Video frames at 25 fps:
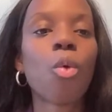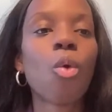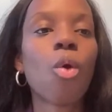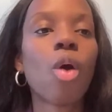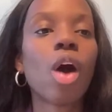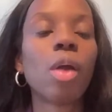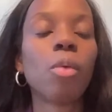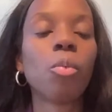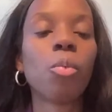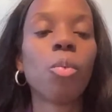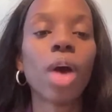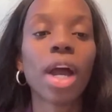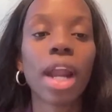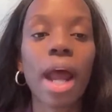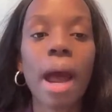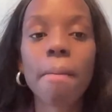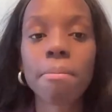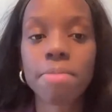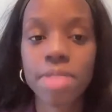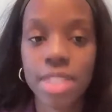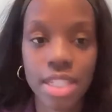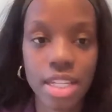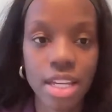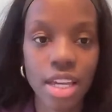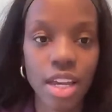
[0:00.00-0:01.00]
on what I'm
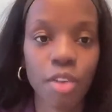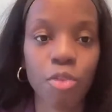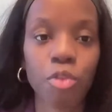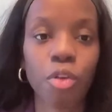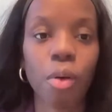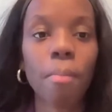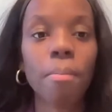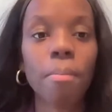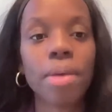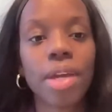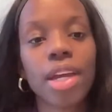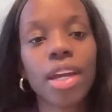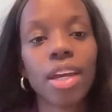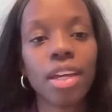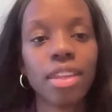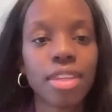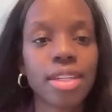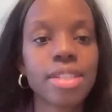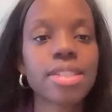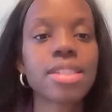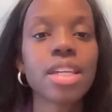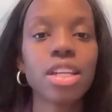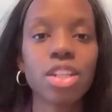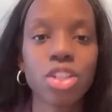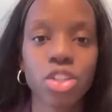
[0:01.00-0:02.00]
seeing from being in
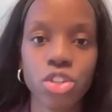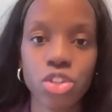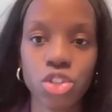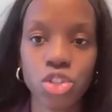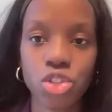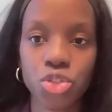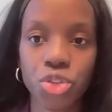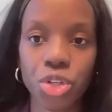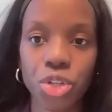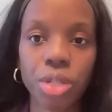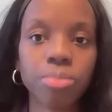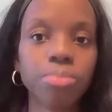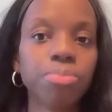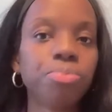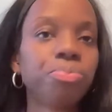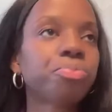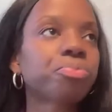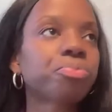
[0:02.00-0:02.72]
this industry